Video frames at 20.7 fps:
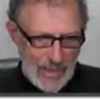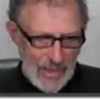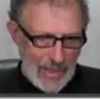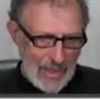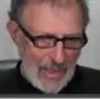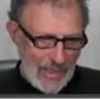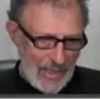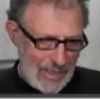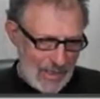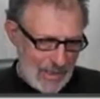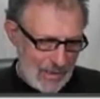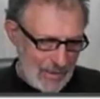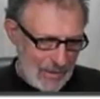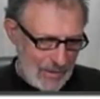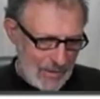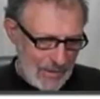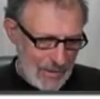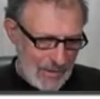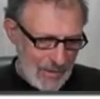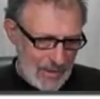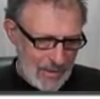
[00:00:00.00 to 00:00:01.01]
I can
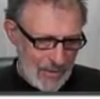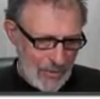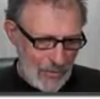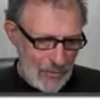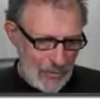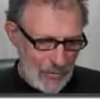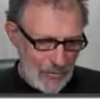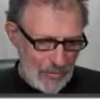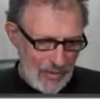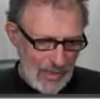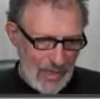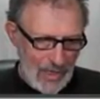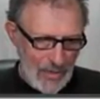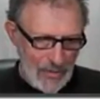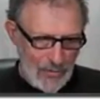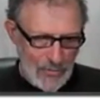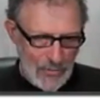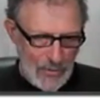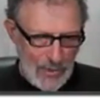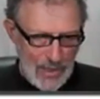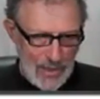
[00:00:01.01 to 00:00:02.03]
use out
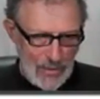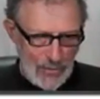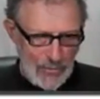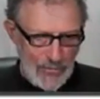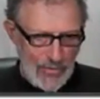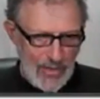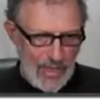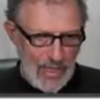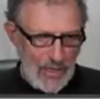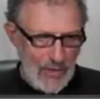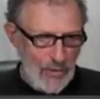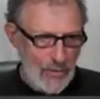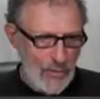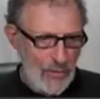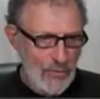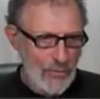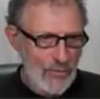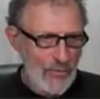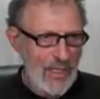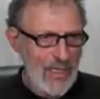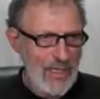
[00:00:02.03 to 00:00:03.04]
of range
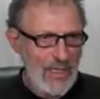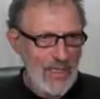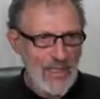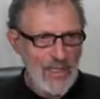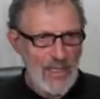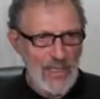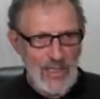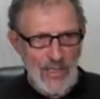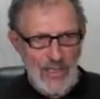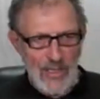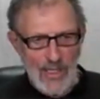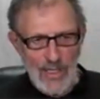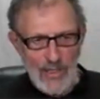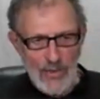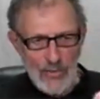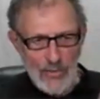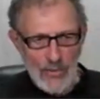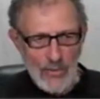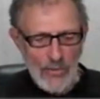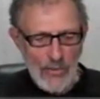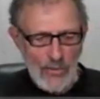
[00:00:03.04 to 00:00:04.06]
values. I didn't intend
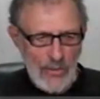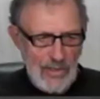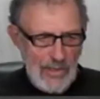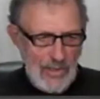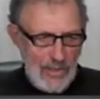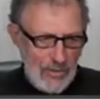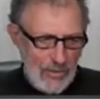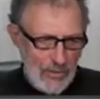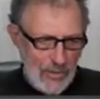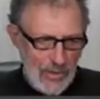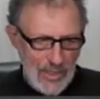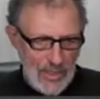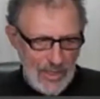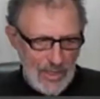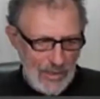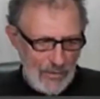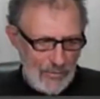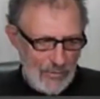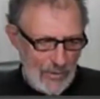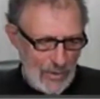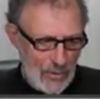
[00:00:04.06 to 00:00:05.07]
to, and then you get an
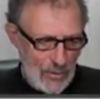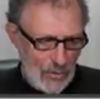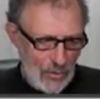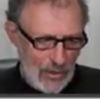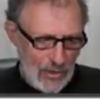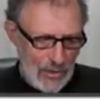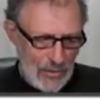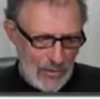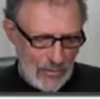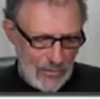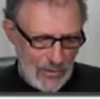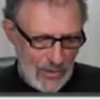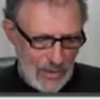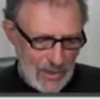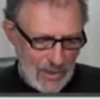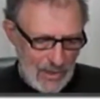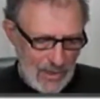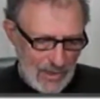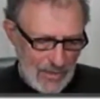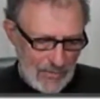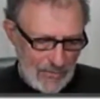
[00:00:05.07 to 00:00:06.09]
even longer
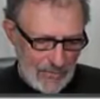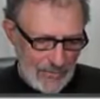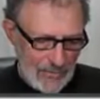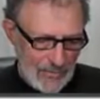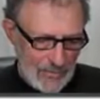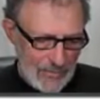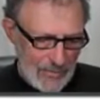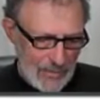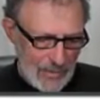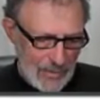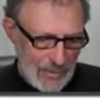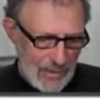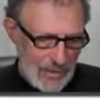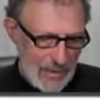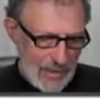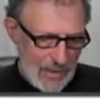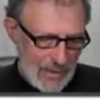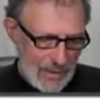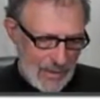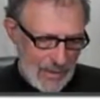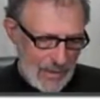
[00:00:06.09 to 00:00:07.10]
thing.
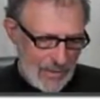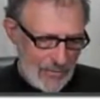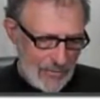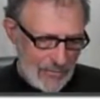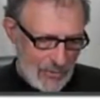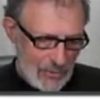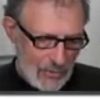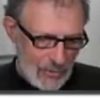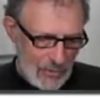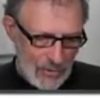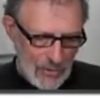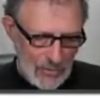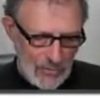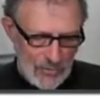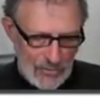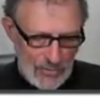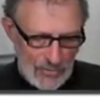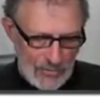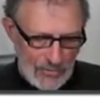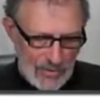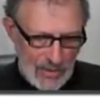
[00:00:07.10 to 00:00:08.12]
And of course,
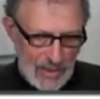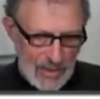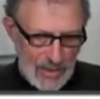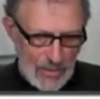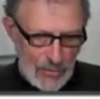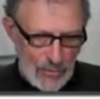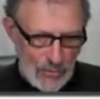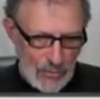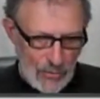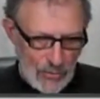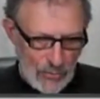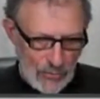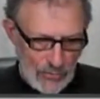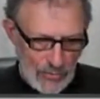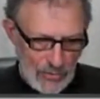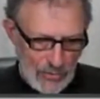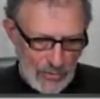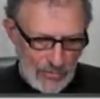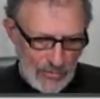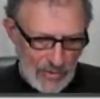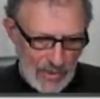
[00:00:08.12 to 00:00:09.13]
if I use
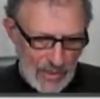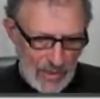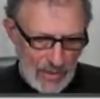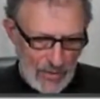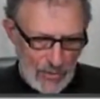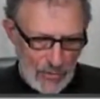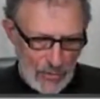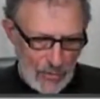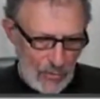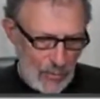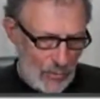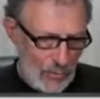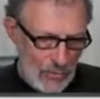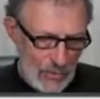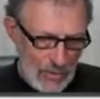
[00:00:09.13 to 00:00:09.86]
the value